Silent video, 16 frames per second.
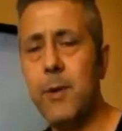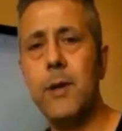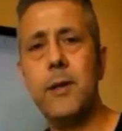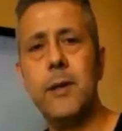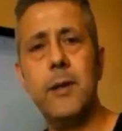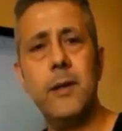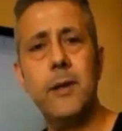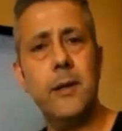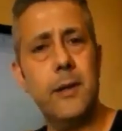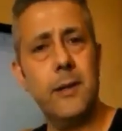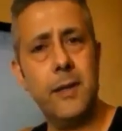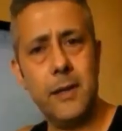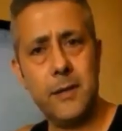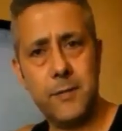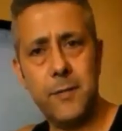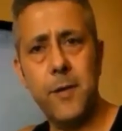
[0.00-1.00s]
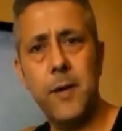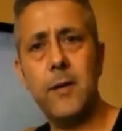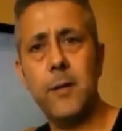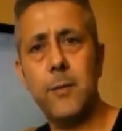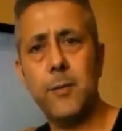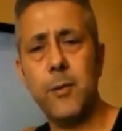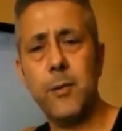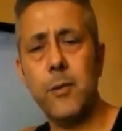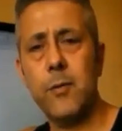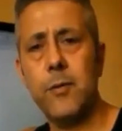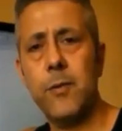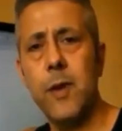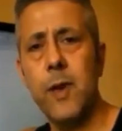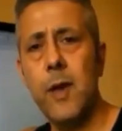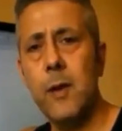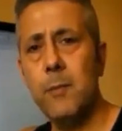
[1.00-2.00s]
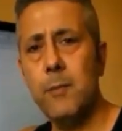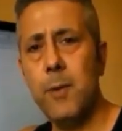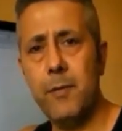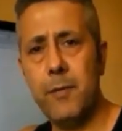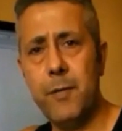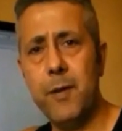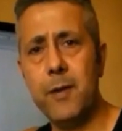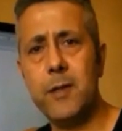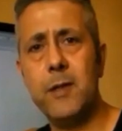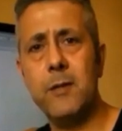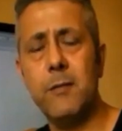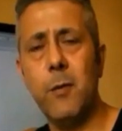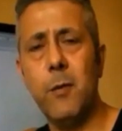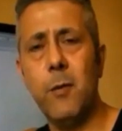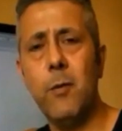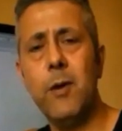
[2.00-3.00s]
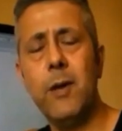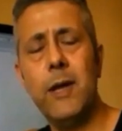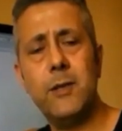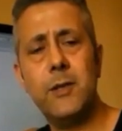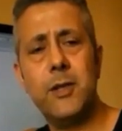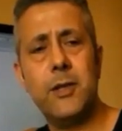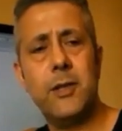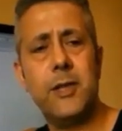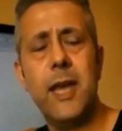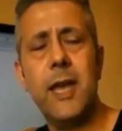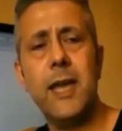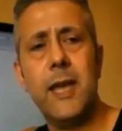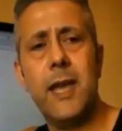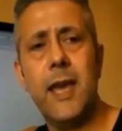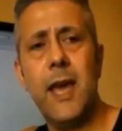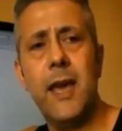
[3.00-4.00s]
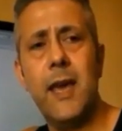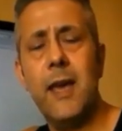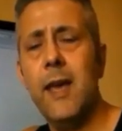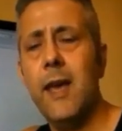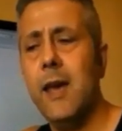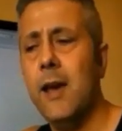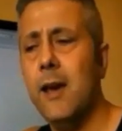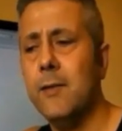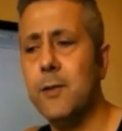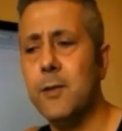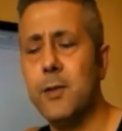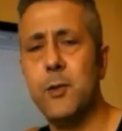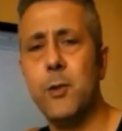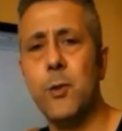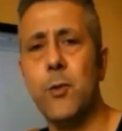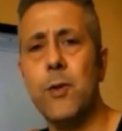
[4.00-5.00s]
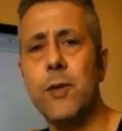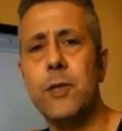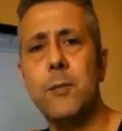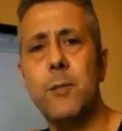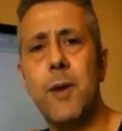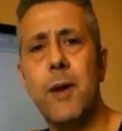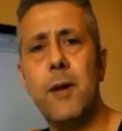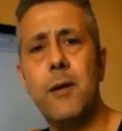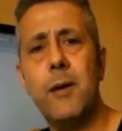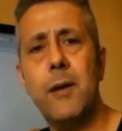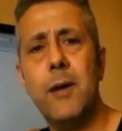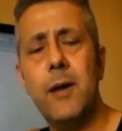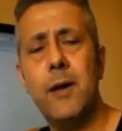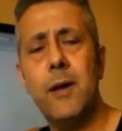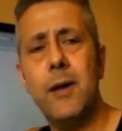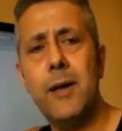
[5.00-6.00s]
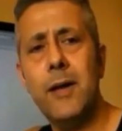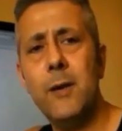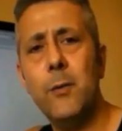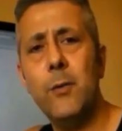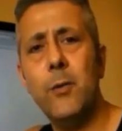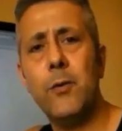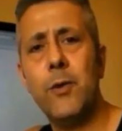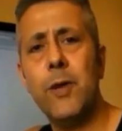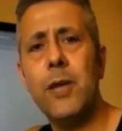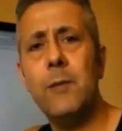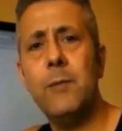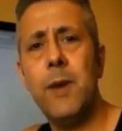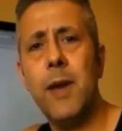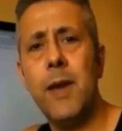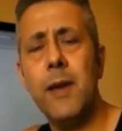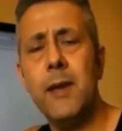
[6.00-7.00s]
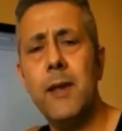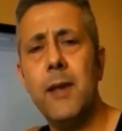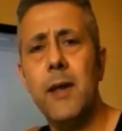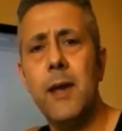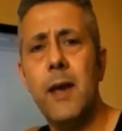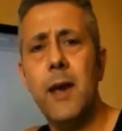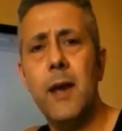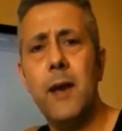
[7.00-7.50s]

But there's further proof. But first of all, let's just take care of the stories about uh, little green men